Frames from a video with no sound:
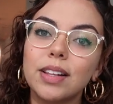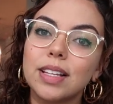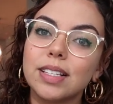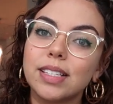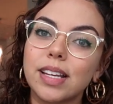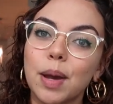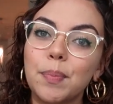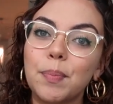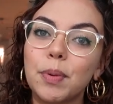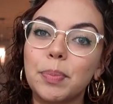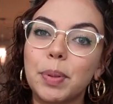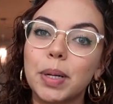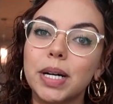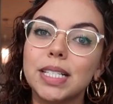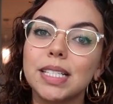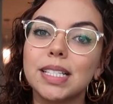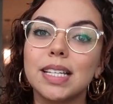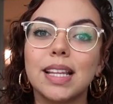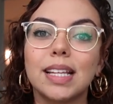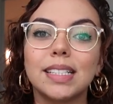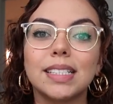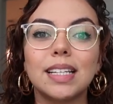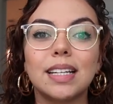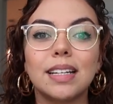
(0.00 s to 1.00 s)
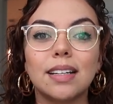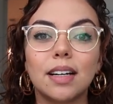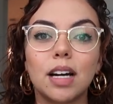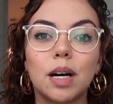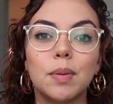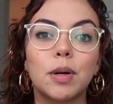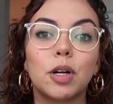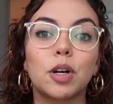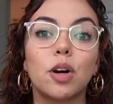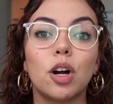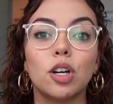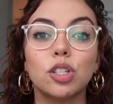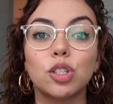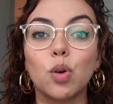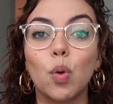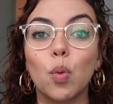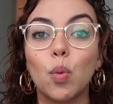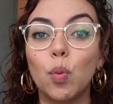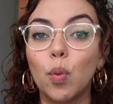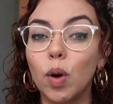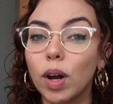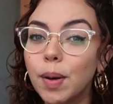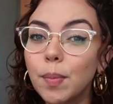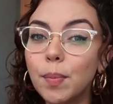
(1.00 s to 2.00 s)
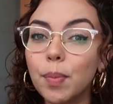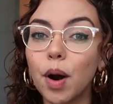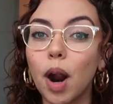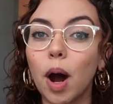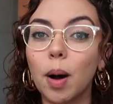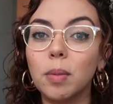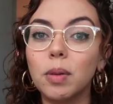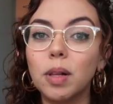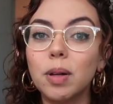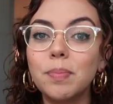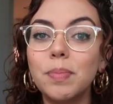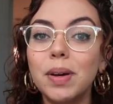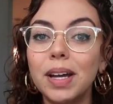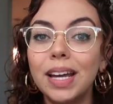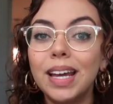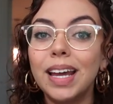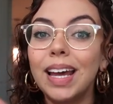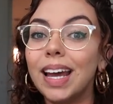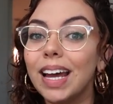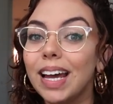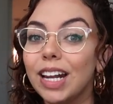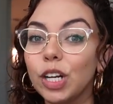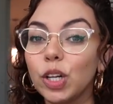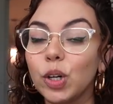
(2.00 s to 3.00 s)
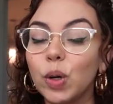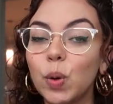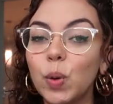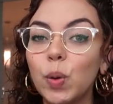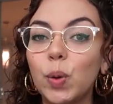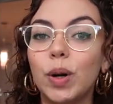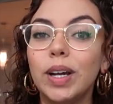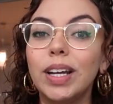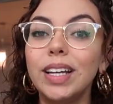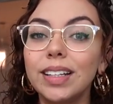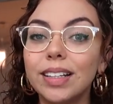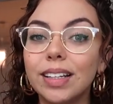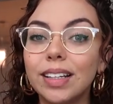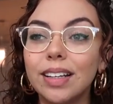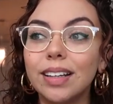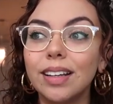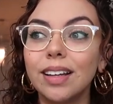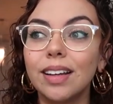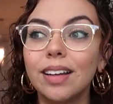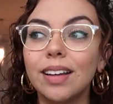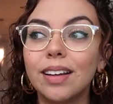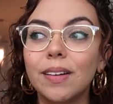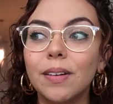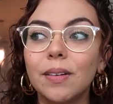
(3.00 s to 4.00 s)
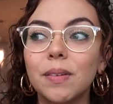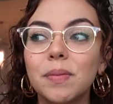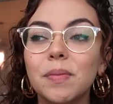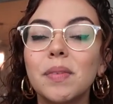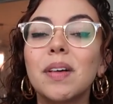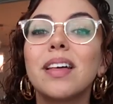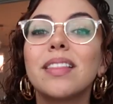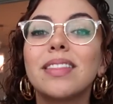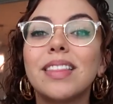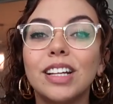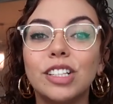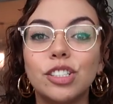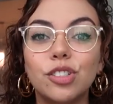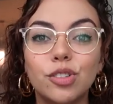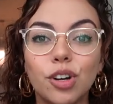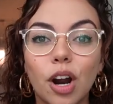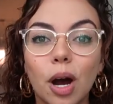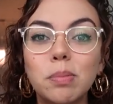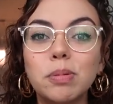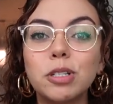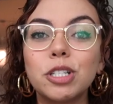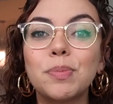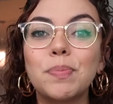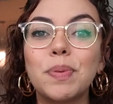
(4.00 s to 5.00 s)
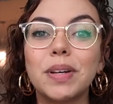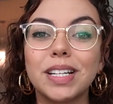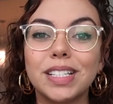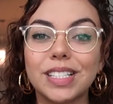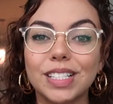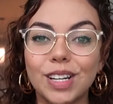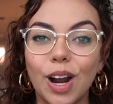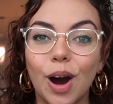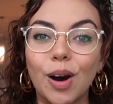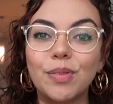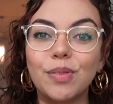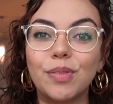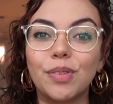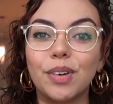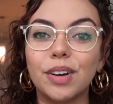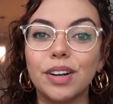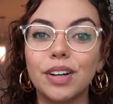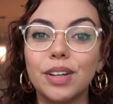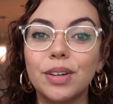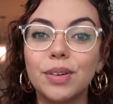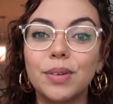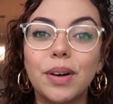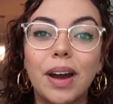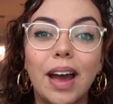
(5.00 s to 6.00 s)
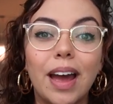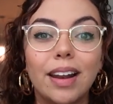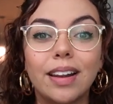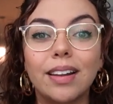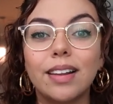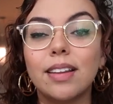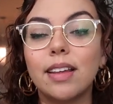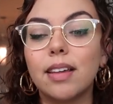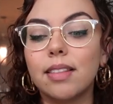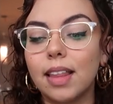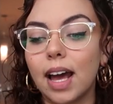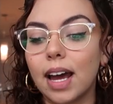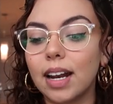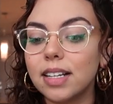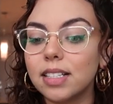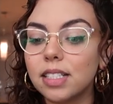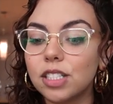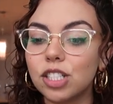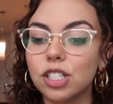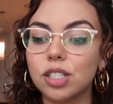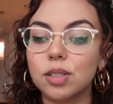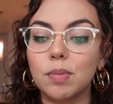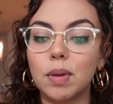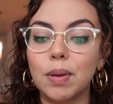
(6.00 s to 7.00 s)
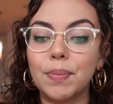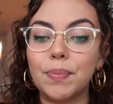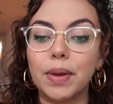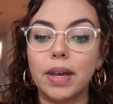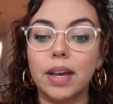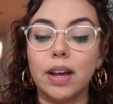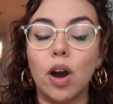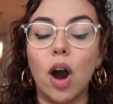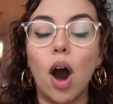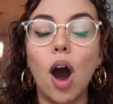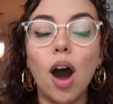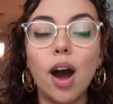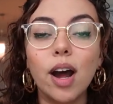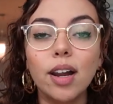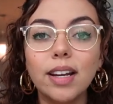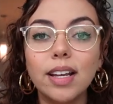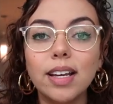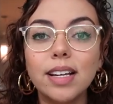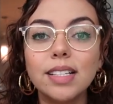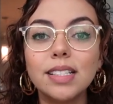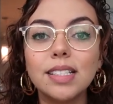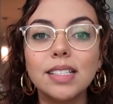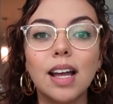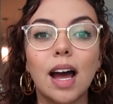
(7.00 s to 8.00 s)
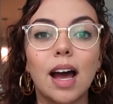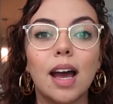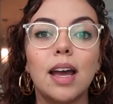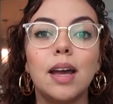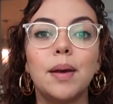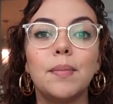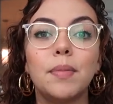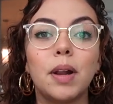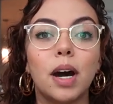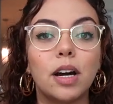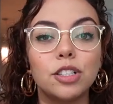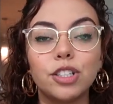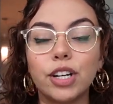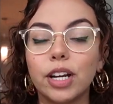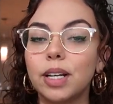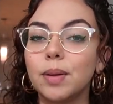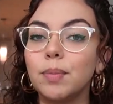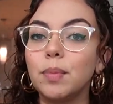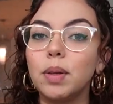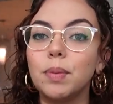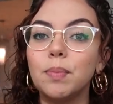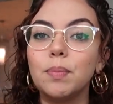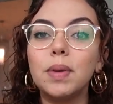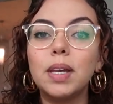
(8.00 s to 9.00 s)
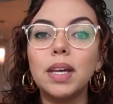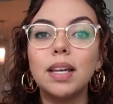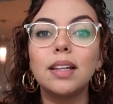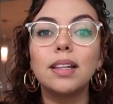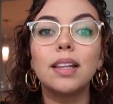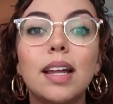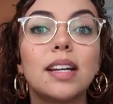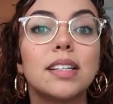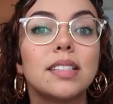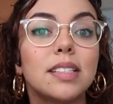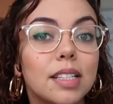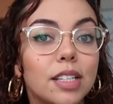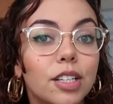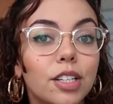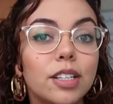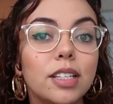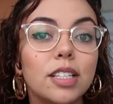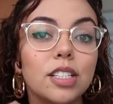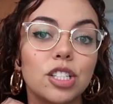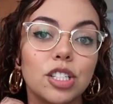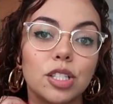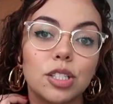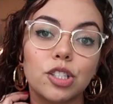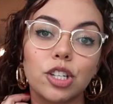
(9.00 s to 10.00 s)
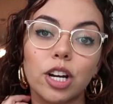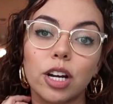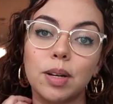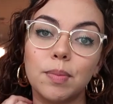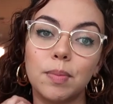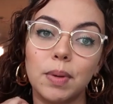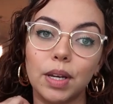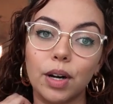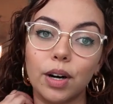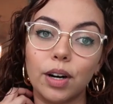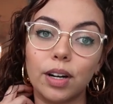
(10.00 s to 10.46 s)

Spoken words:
the type of person that's gonna come across one problem and quit, then dropshipping is not for you. And that is just me being honest. I am not trying to be mean. That is literally just trying to be